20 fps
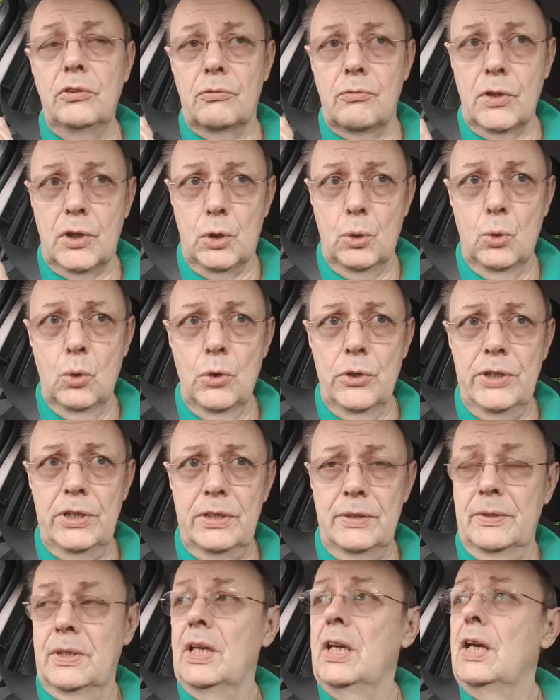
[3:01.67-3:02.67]
is recorded,
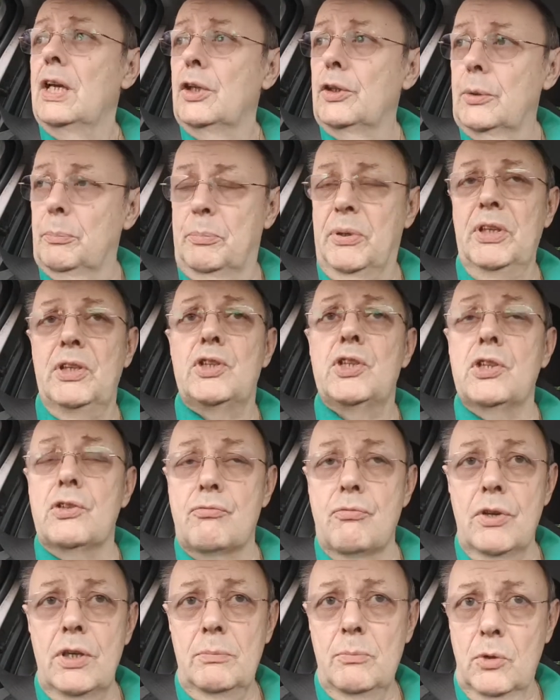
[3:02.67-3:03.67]
the pitch is
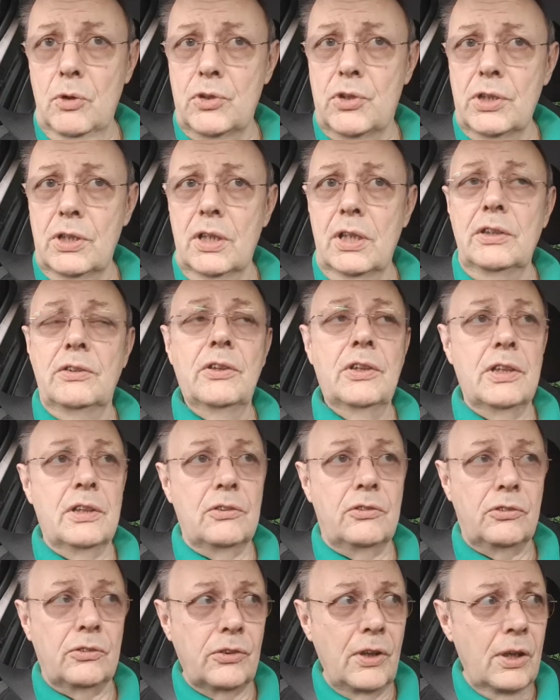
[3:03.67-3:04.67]
remodulated,
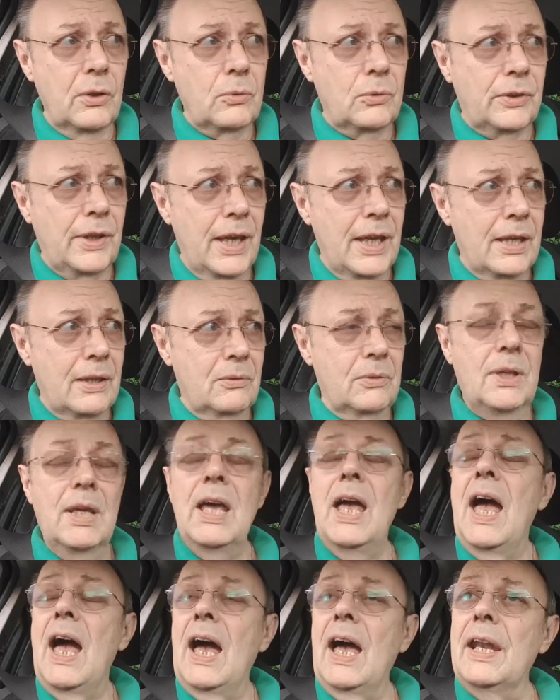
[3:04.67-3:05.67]
it's slowed down
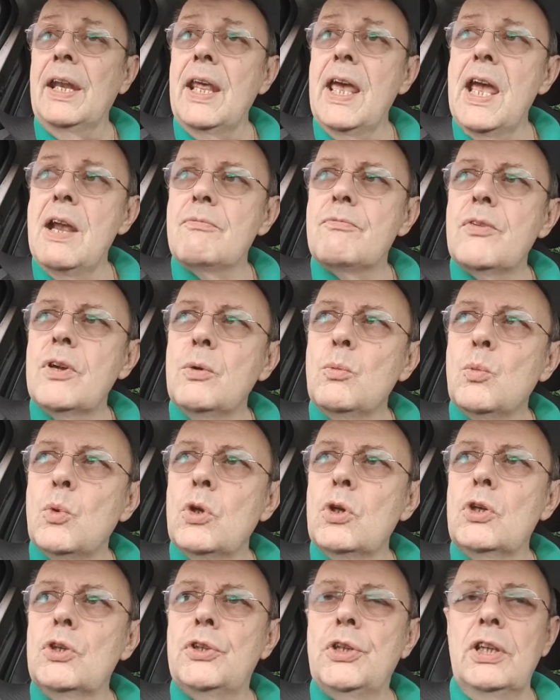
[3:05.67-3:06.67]
and every
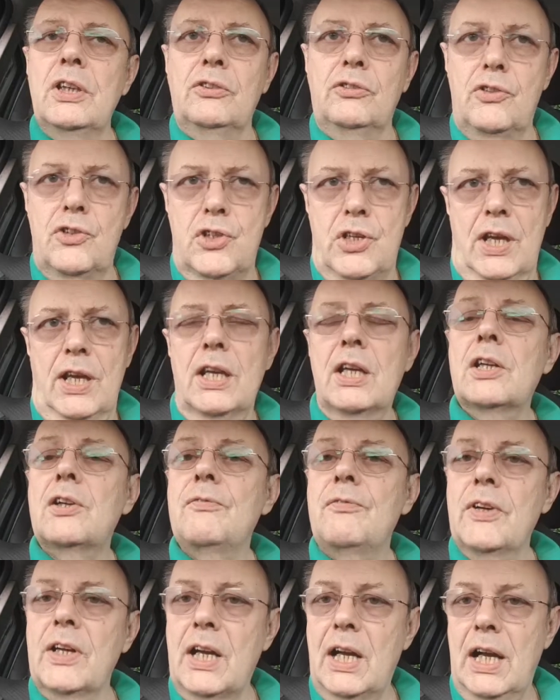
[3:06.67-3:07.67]
word is checked
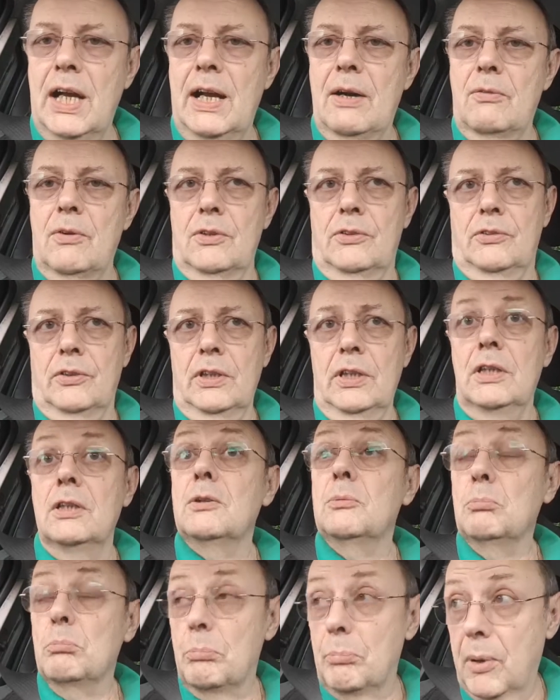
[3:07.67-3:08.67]
for clarity
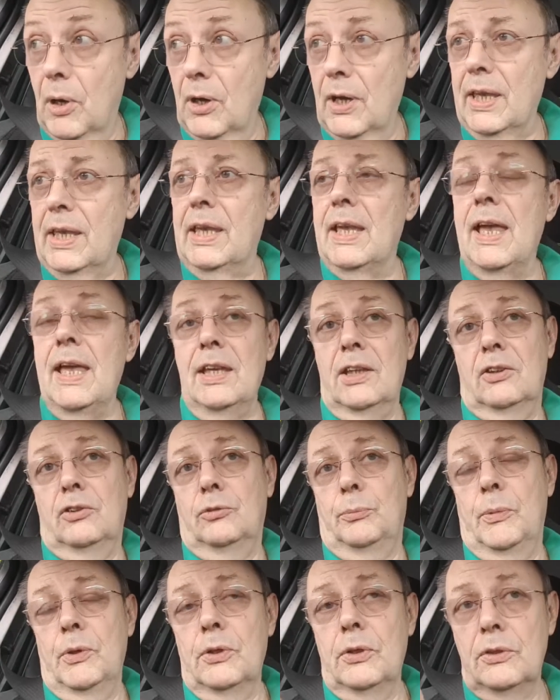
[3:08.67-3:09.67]
by
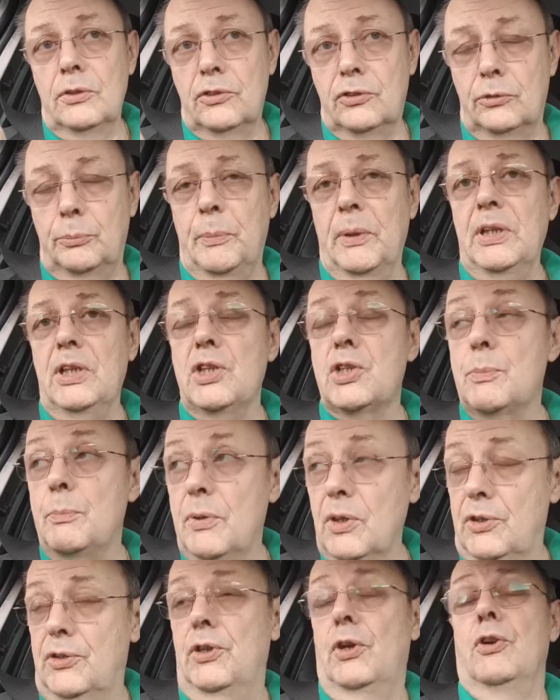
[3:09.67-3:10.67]
expert speech
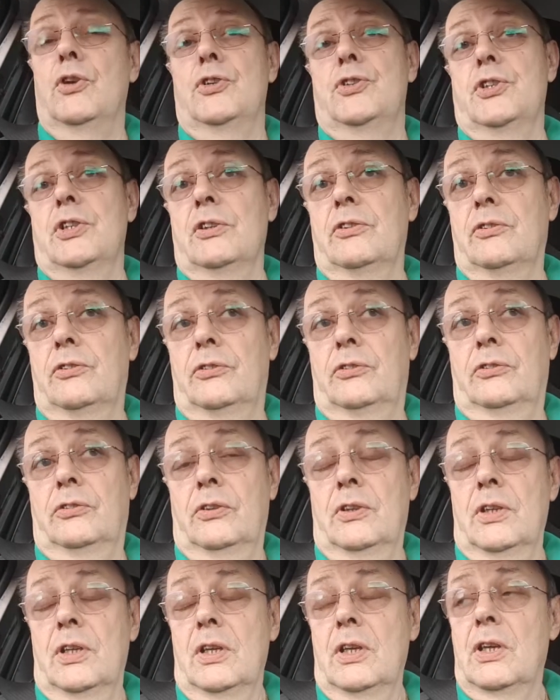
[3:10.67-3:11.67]
pathologists.
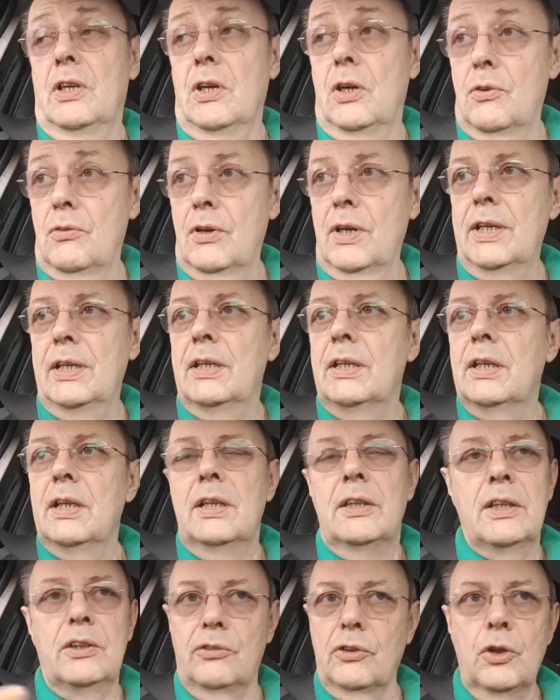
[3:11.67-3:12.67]
All right,
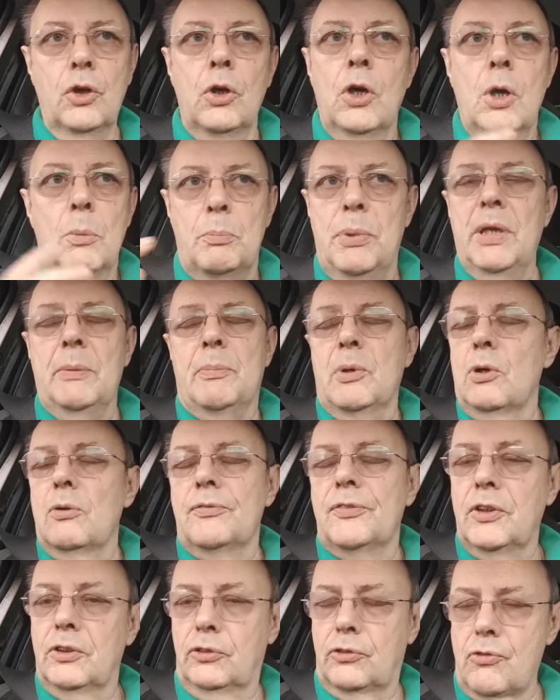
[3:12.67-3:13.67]
these are not people
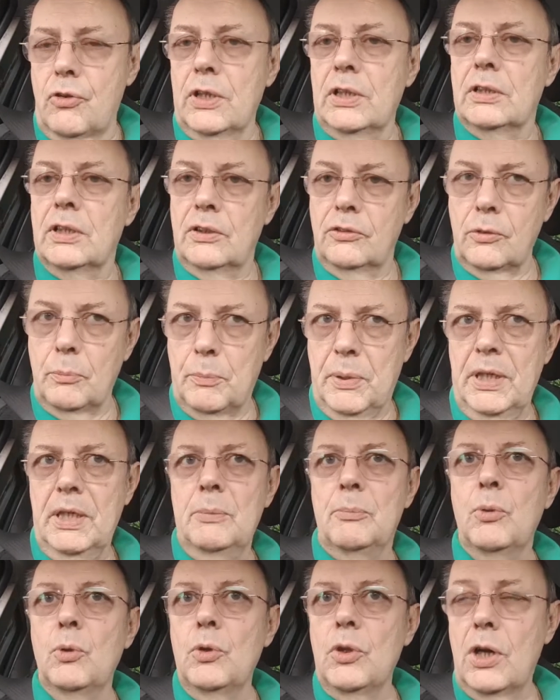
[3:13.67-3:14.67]
off the street, these are
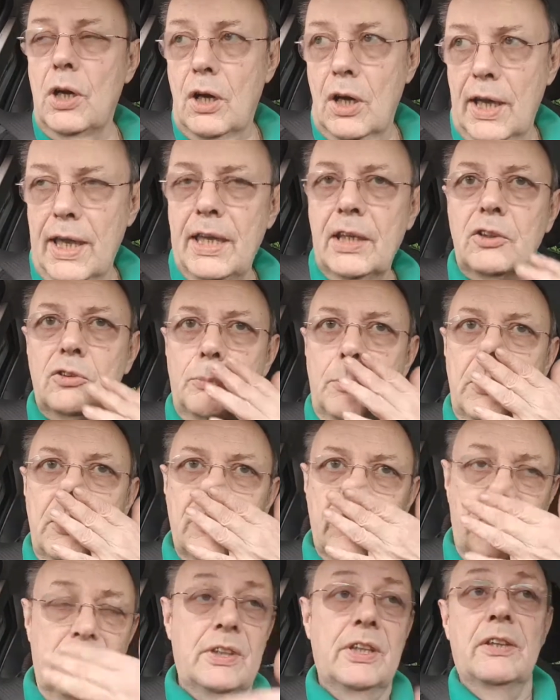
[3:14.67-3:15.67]
people that are
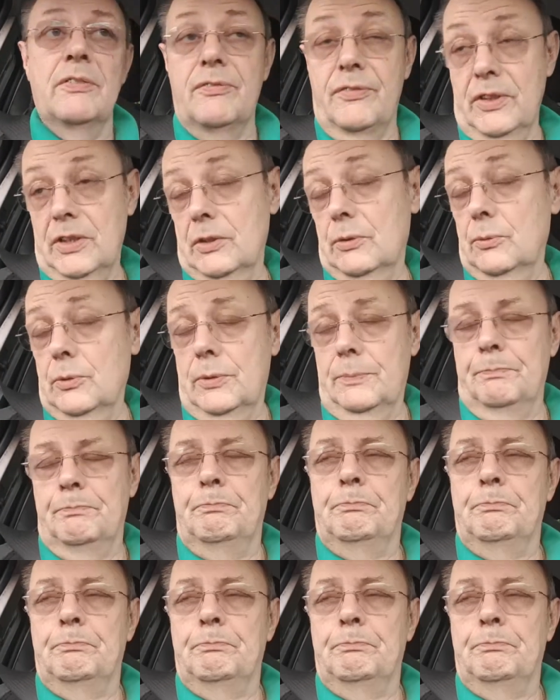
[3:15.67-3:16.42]
experts in their field.